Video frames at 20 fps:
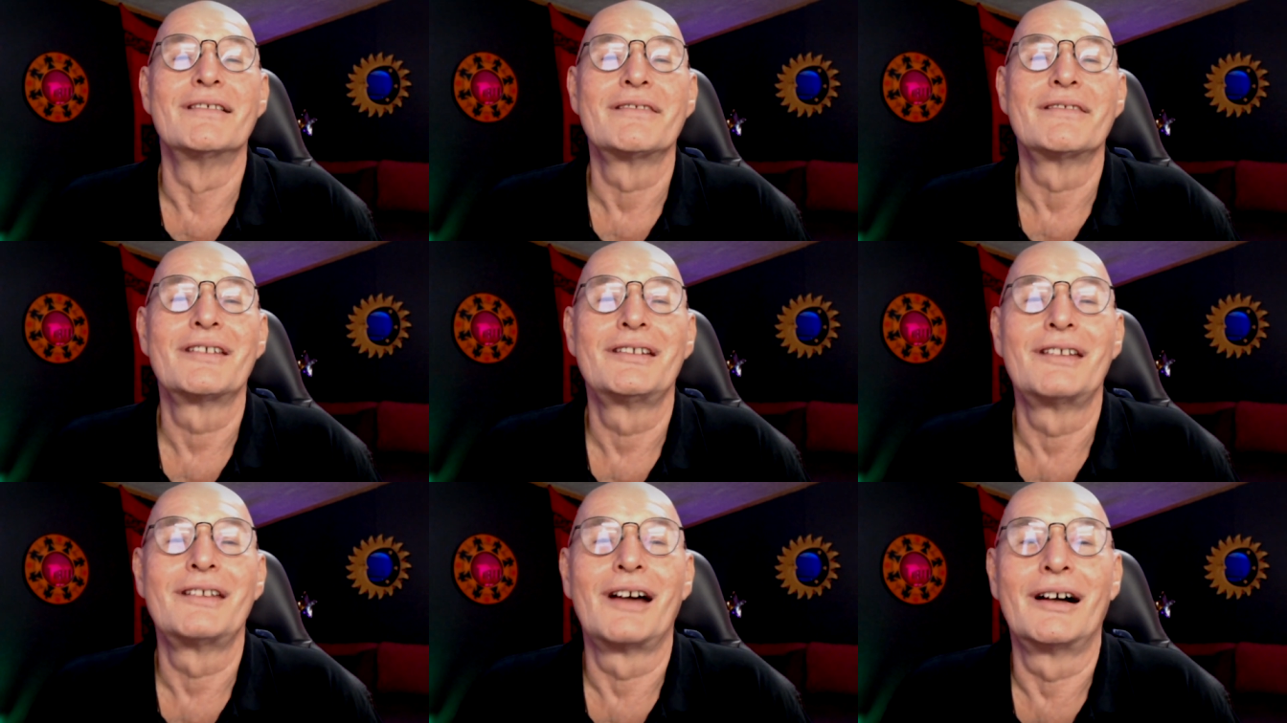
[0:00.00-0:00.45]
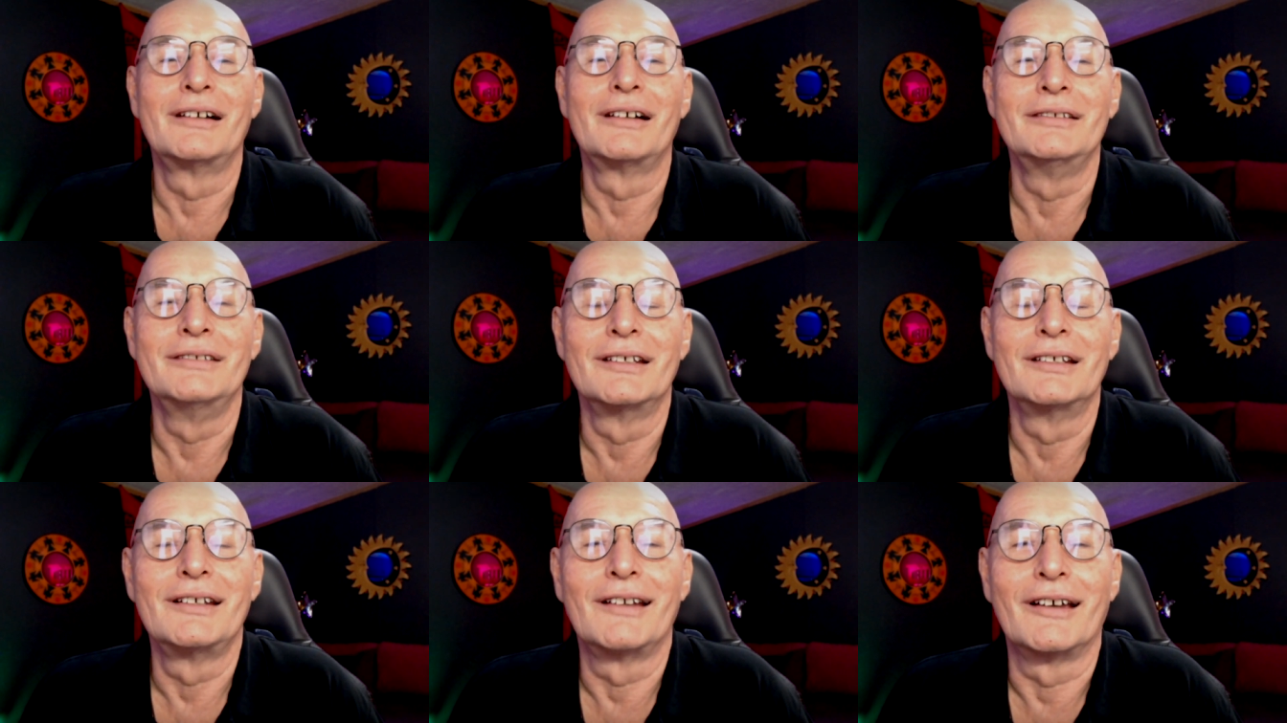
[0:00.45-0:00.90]
that are
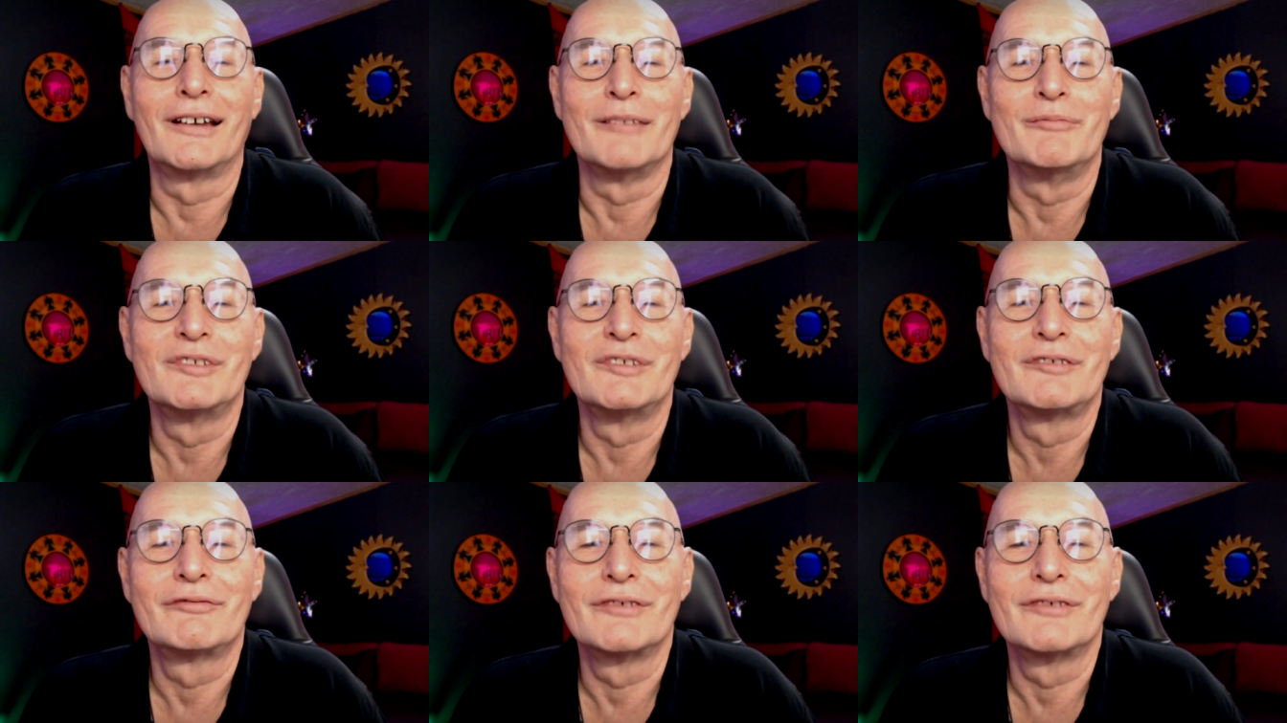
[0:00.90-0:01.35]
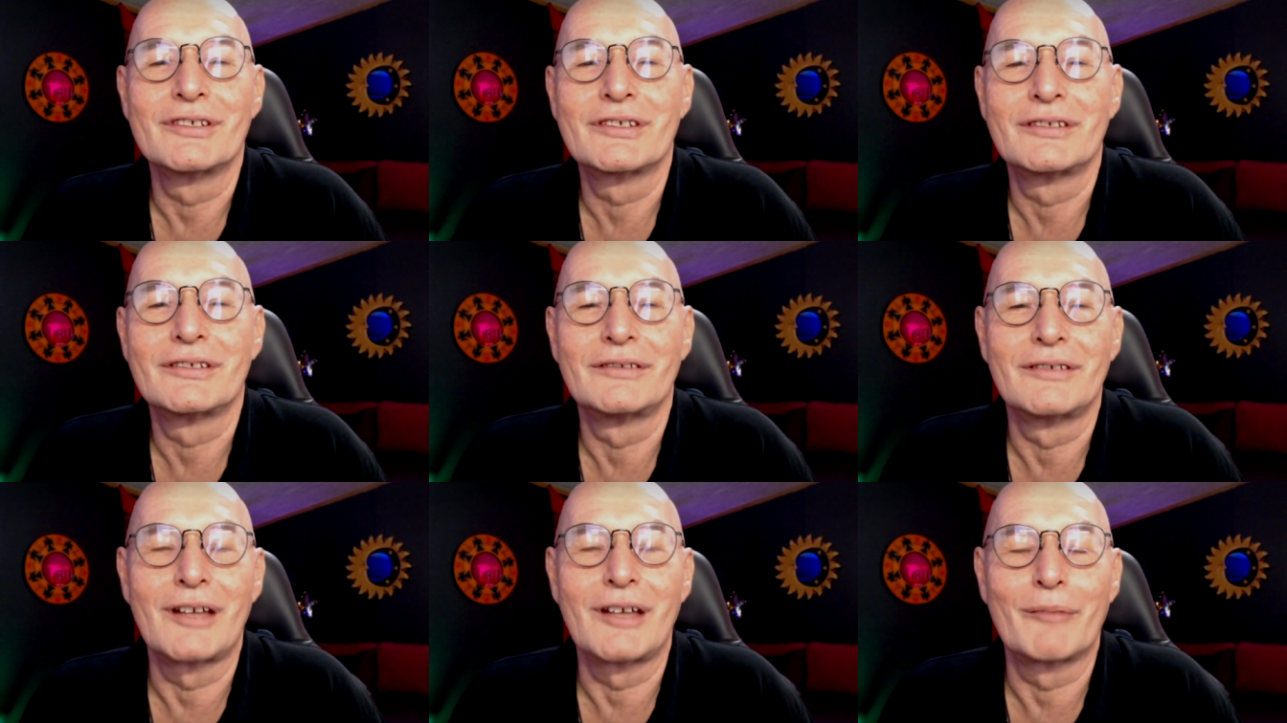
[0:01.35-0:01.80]
in alignment with
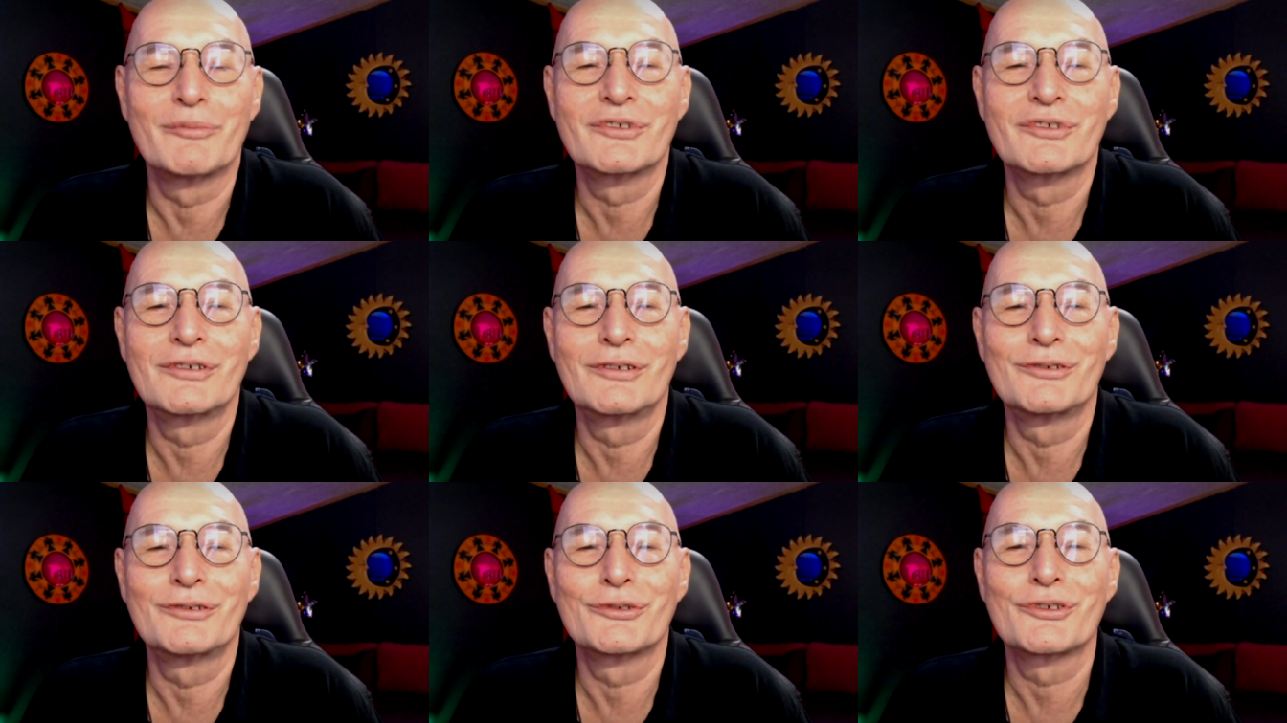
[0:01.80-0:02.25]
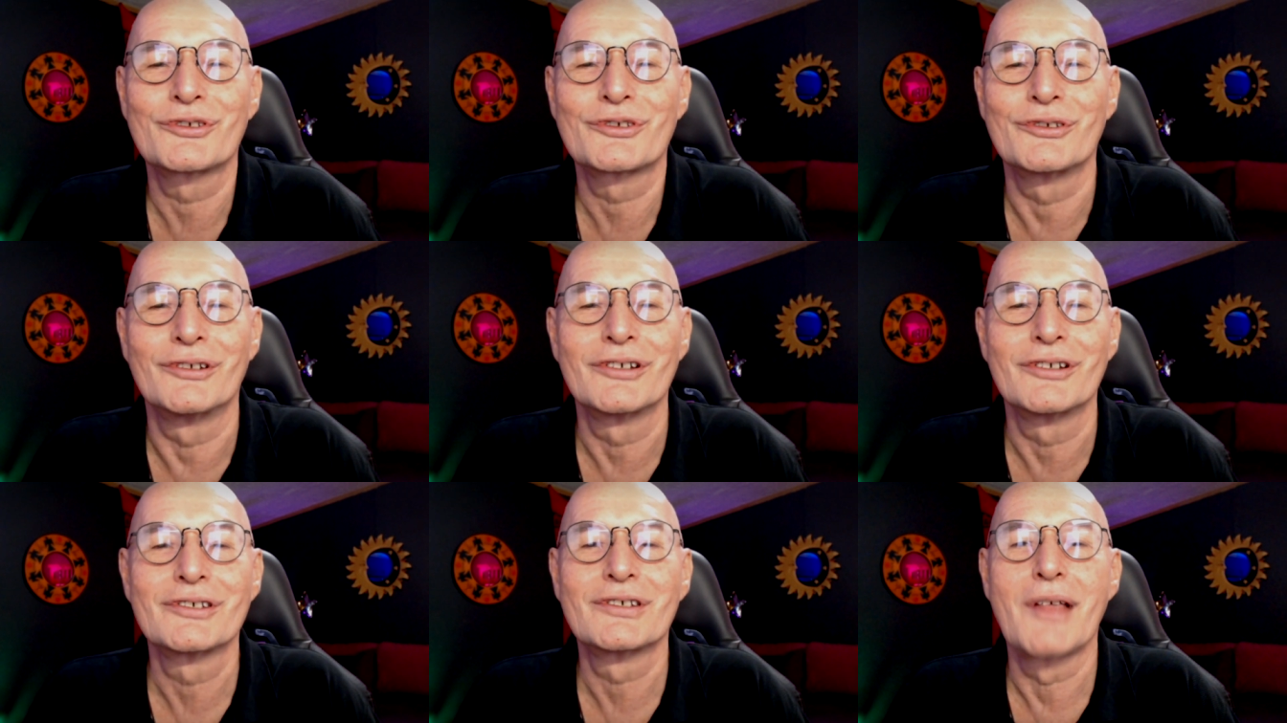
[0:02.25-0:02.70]
Absolute
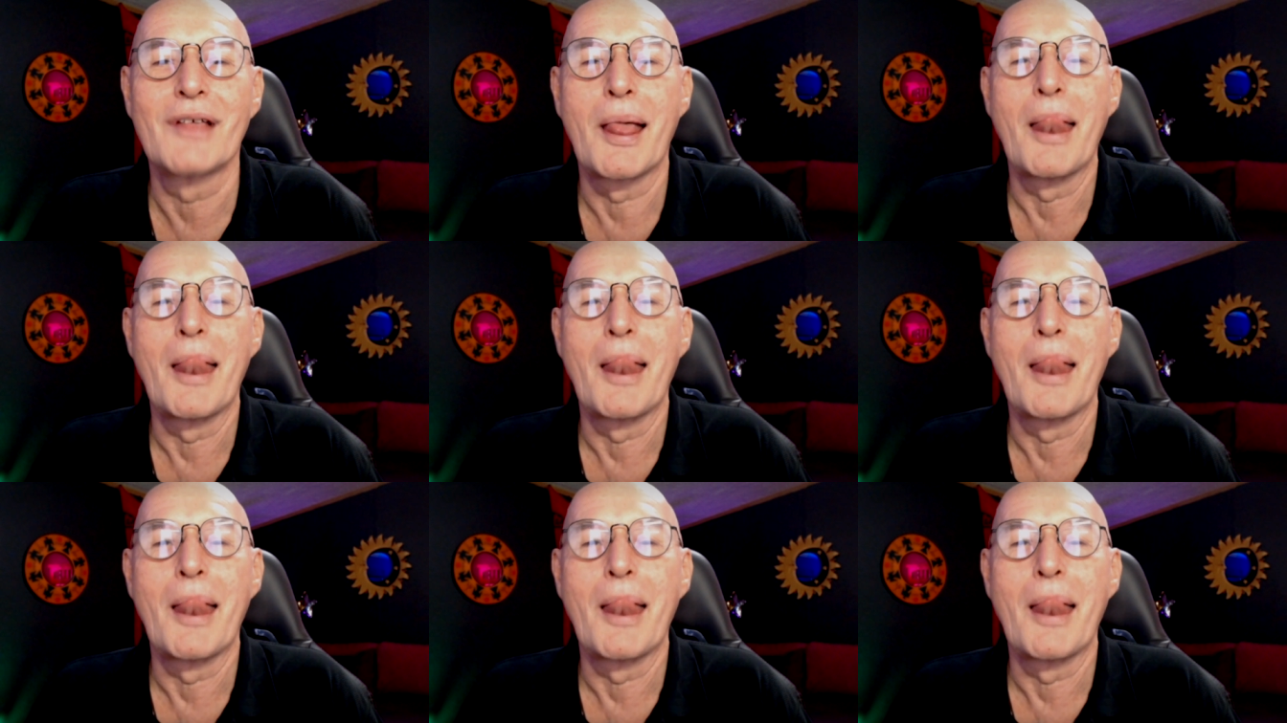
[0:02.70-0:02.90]
Source.